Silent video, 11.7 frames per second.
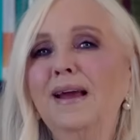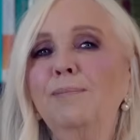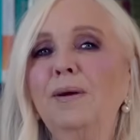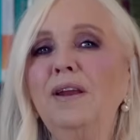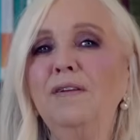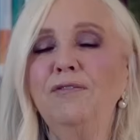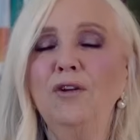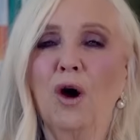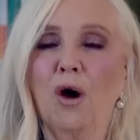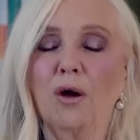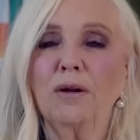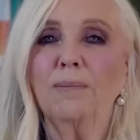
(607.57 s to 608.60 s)
but if
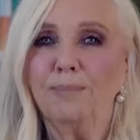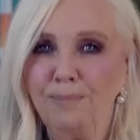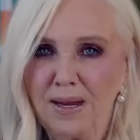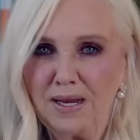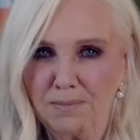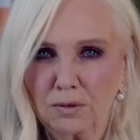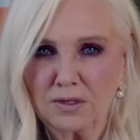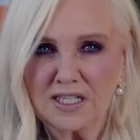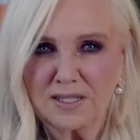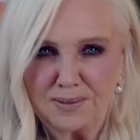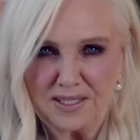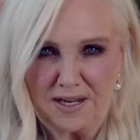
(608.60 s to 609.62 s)
not, be more
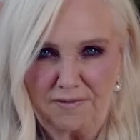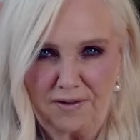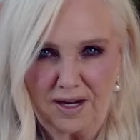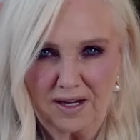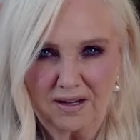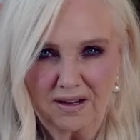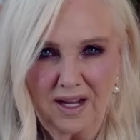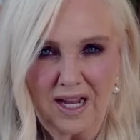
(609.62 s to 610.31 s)
specific.